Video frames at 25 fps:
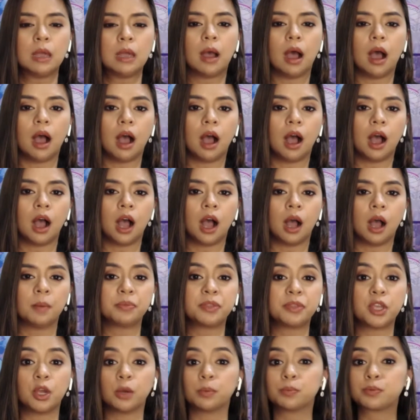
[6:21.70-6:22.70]

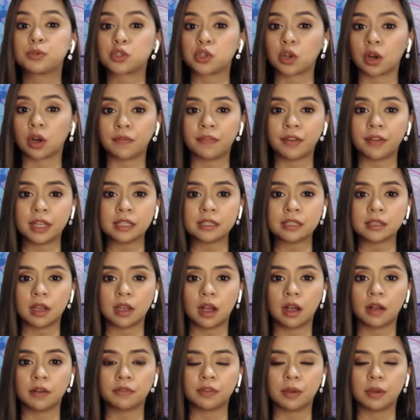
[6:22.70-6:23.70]
the observance
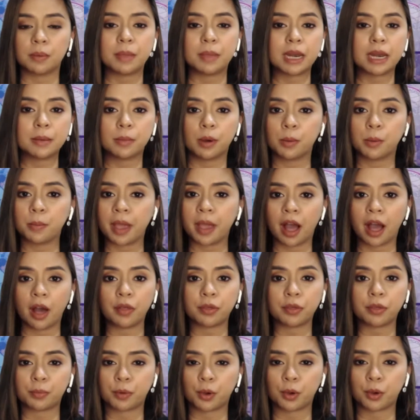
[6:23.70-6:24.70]
of minimum health
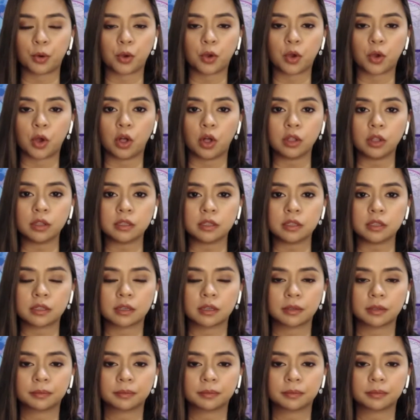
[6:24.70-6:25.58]
protocols?